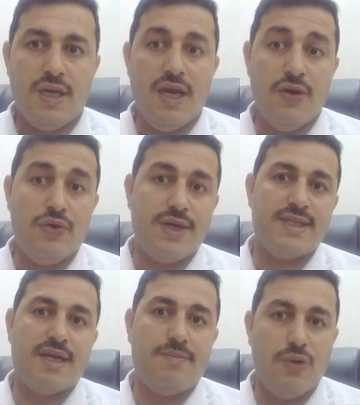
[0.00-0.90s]

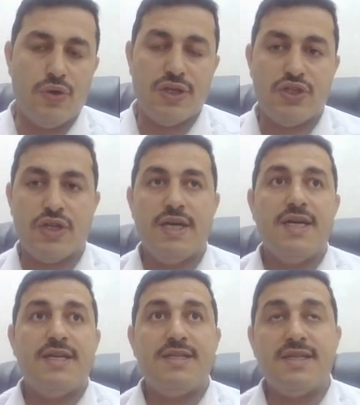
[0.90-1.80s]
anorectal blockage,
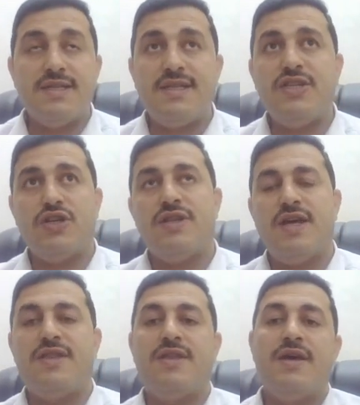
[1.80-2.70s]
sensation
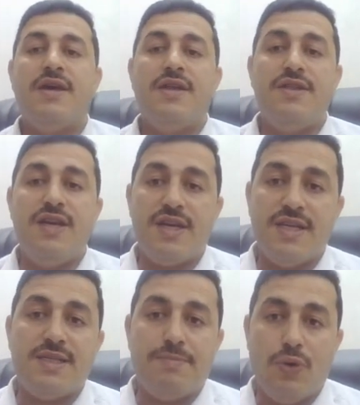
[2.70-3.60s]
that there
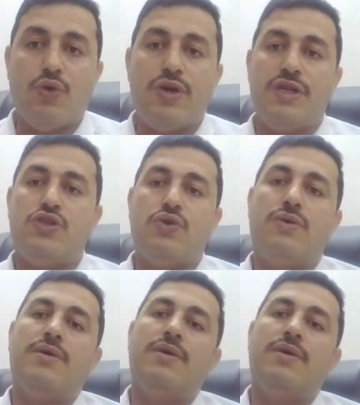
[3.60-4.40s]
is blockage,